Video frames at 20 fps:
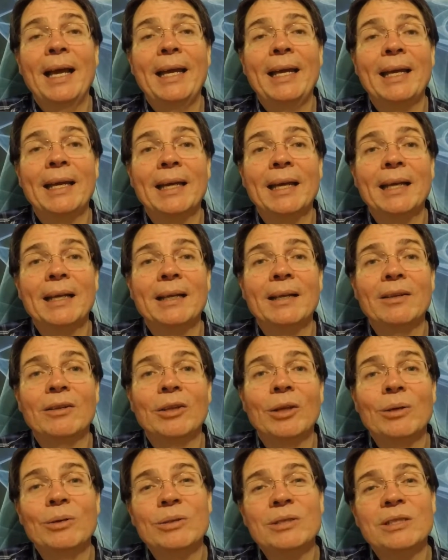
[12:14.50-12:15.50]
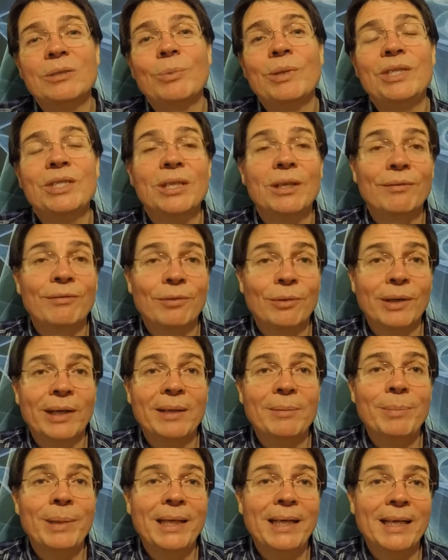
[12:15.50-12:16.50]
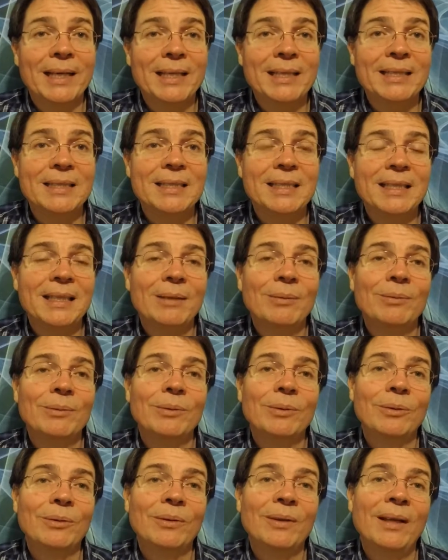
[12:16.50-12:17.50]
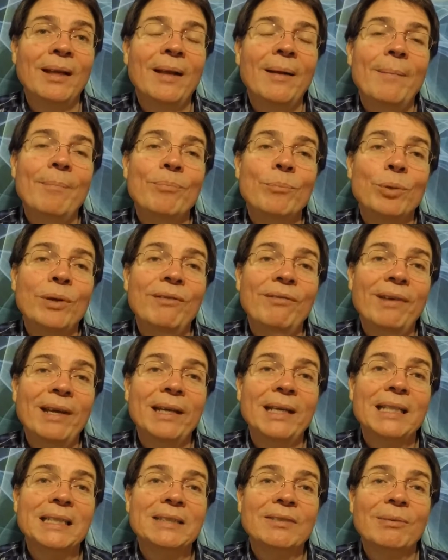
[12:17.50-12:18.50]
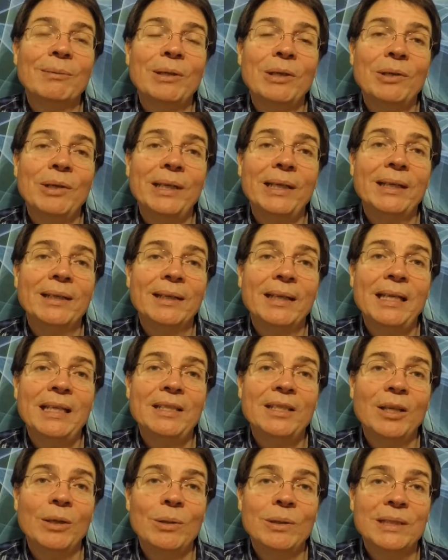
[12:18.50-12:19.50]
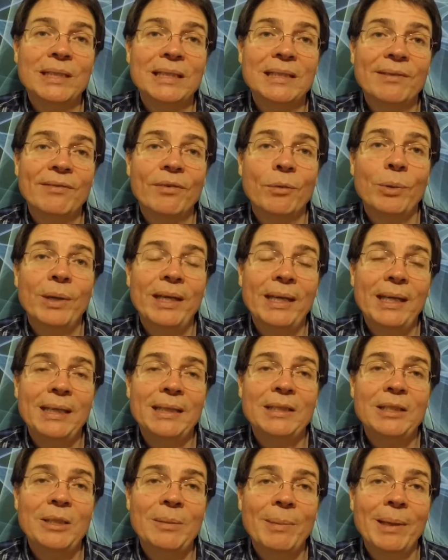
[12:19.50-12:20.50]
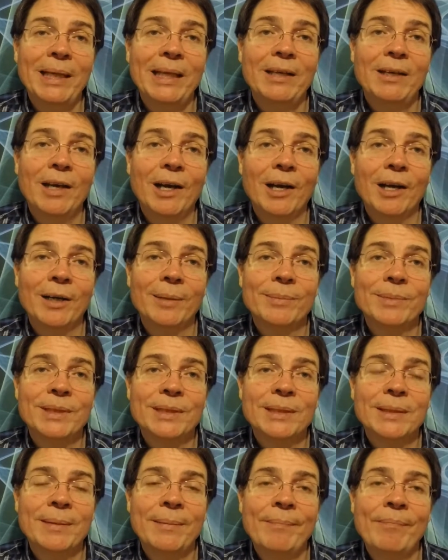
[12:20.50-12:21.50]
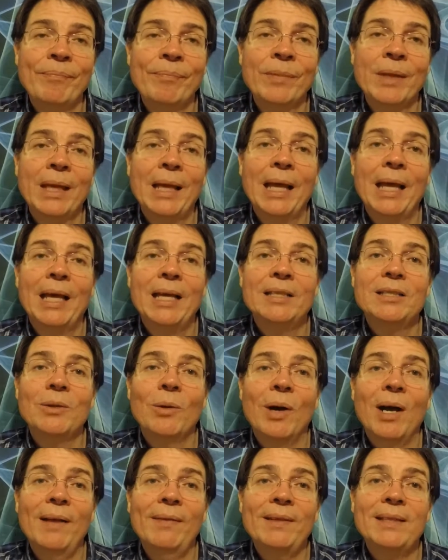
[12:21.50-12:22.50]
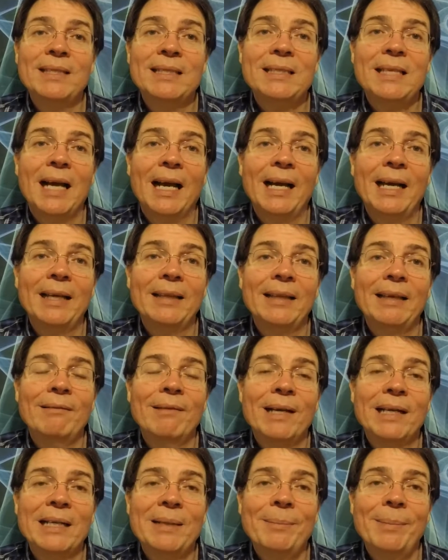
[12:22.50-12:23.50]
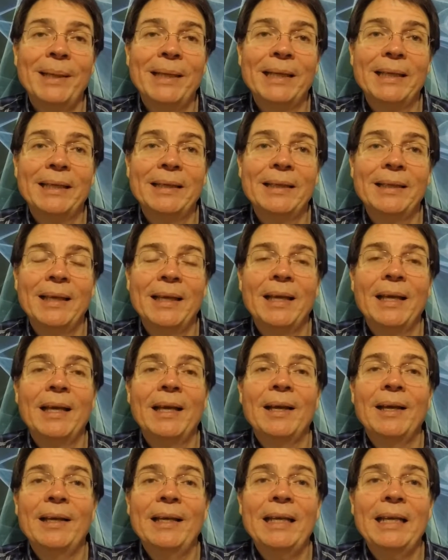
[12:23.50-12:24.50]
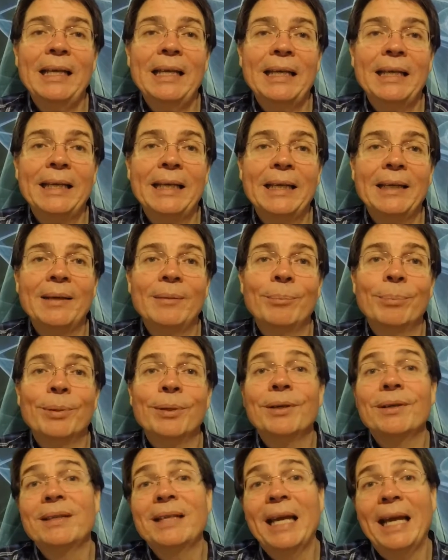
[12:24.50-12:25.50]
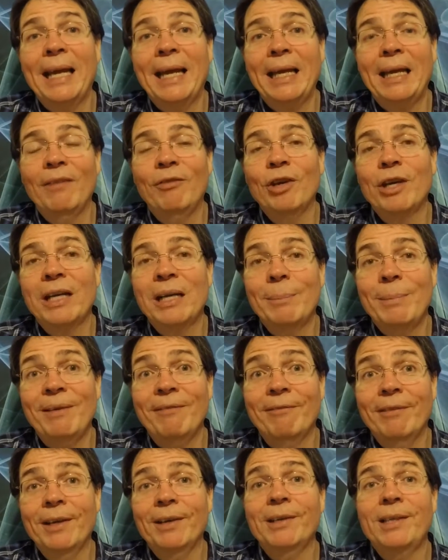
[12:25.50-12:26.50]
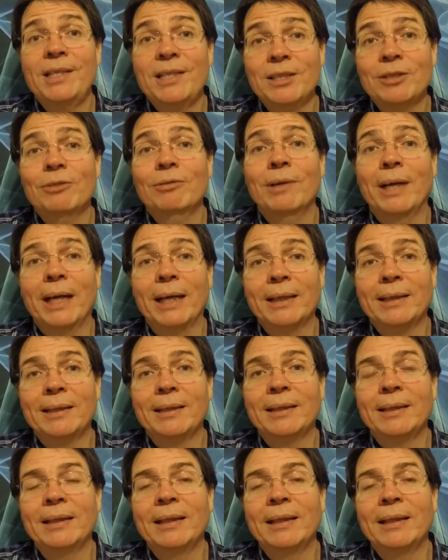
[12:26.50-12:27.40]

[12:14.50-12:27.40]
and those we should avoid because it will prevent us from going to ketosis if we eat too many carbs. So on this diet, they recommend eating per day, if you're going to be very strict,